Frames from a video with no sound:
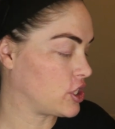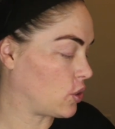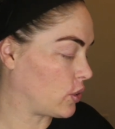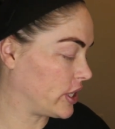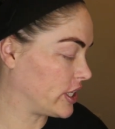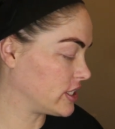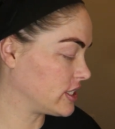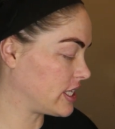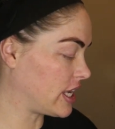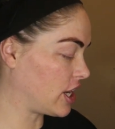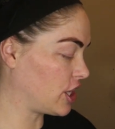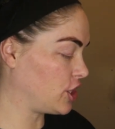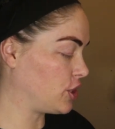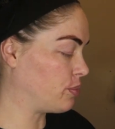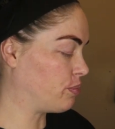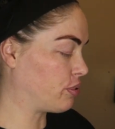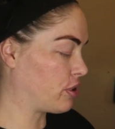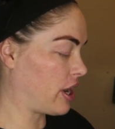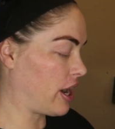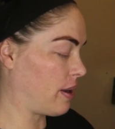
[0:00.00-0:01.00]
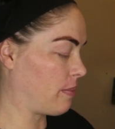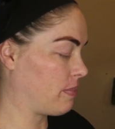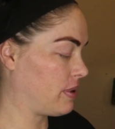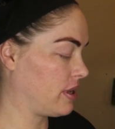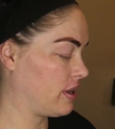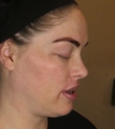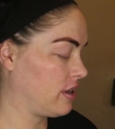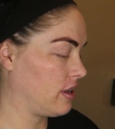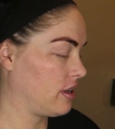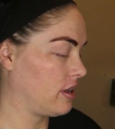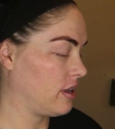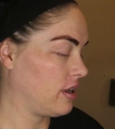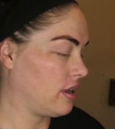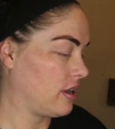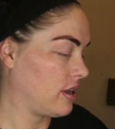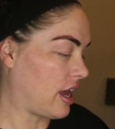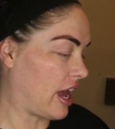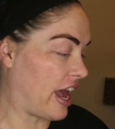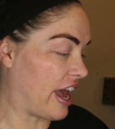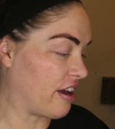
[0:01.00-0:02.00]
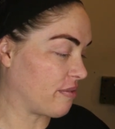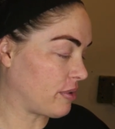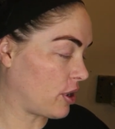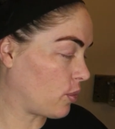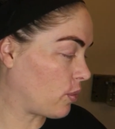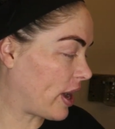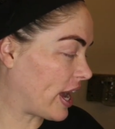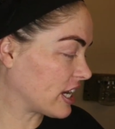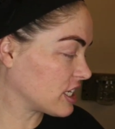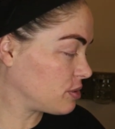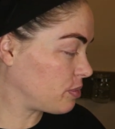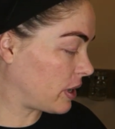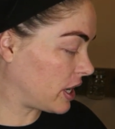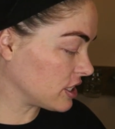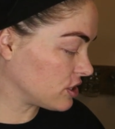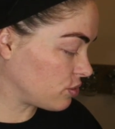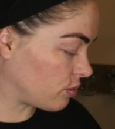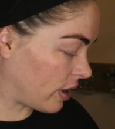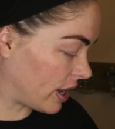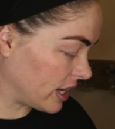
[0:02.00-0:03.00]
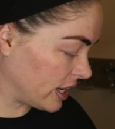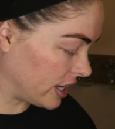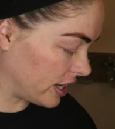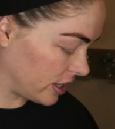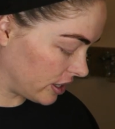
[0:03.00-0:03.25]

So here's how you prep. I have my wax pots right